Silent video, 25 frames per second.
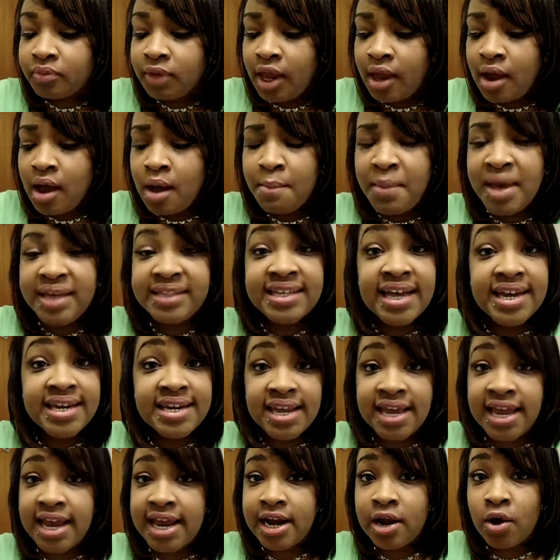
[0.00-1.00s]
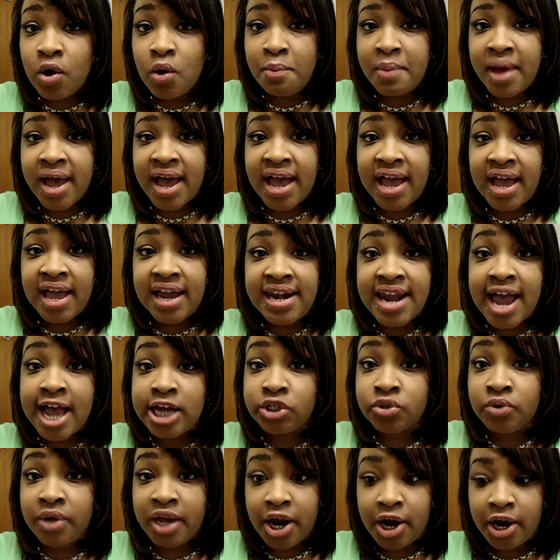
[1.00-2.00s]
um, as I did on my
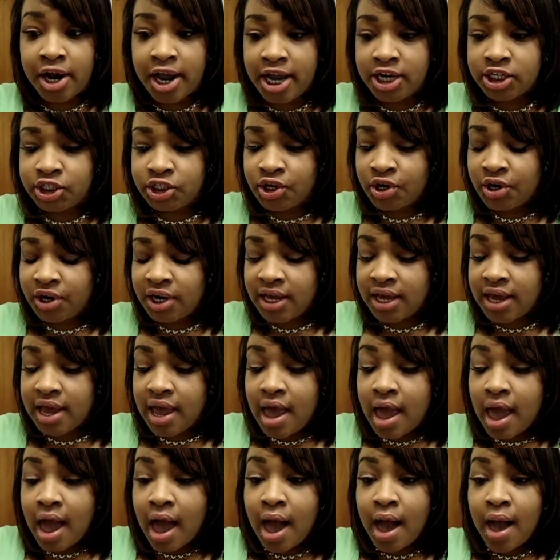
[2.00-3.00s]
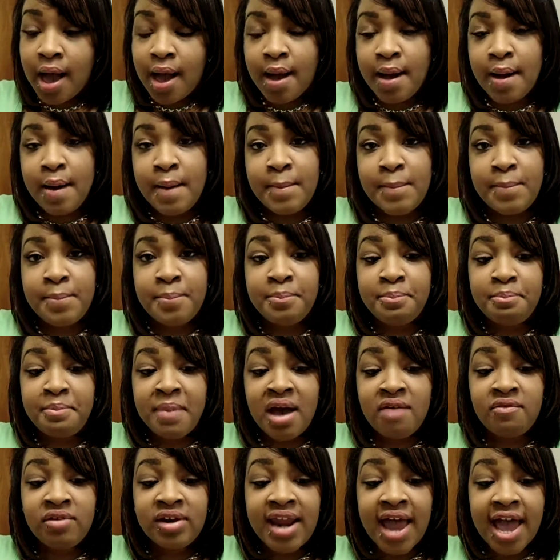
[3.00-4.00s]
natural hair care journey. Um,
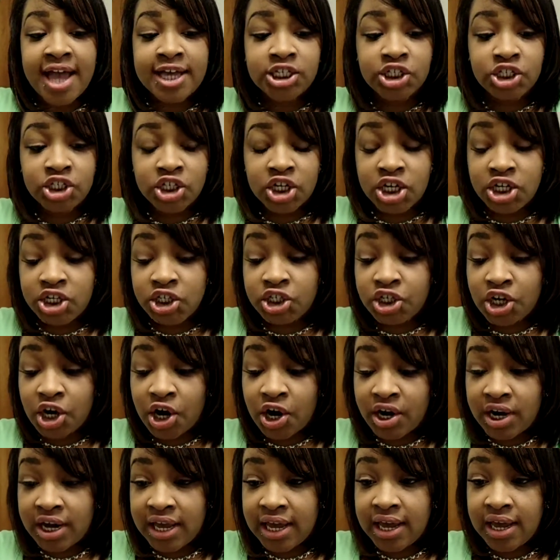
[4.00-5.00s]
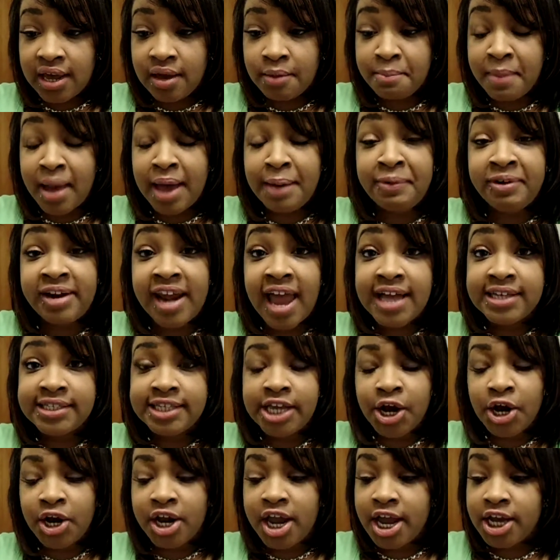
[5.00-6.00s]
my relaxed journey, my relaxed
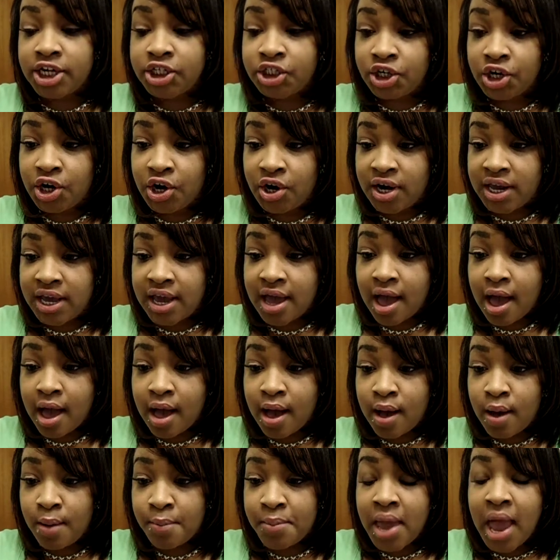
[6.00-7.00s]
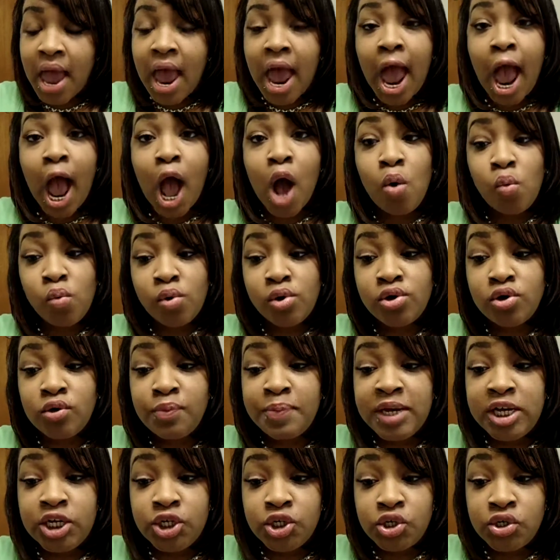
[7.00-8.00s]
hair care journey, um, I will
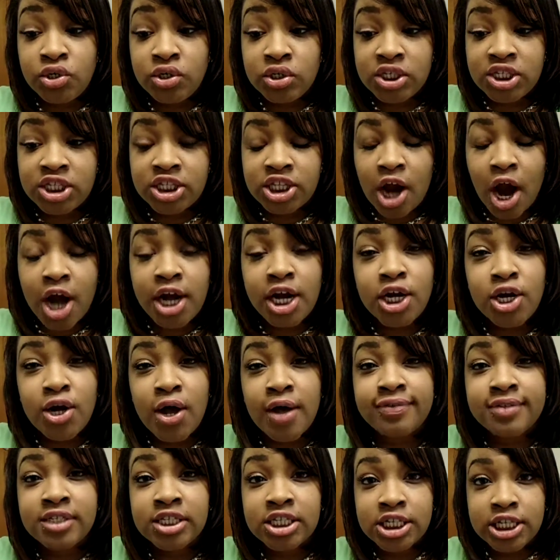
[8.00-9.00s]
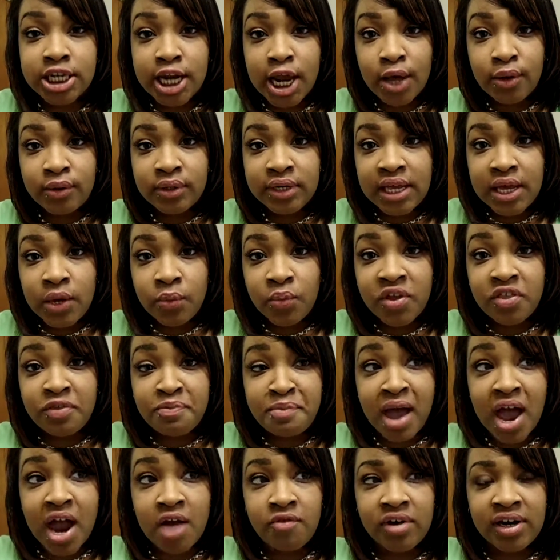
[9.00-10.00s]
be starting off slowly with
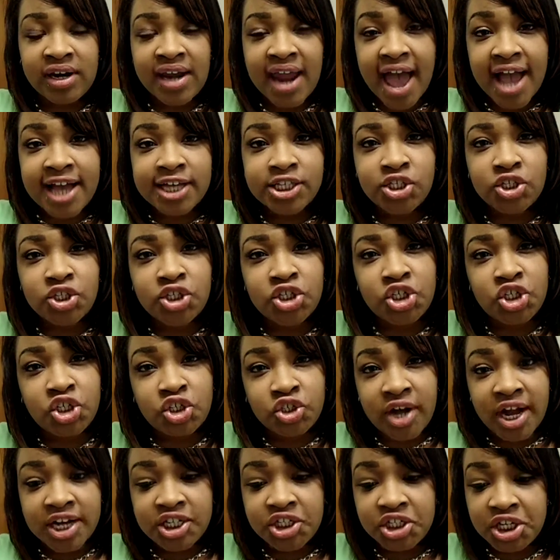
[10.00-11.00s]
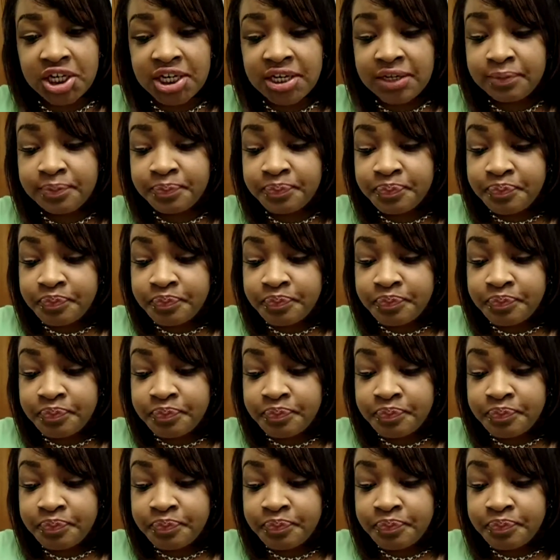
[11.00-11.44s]
my relaxer stretching.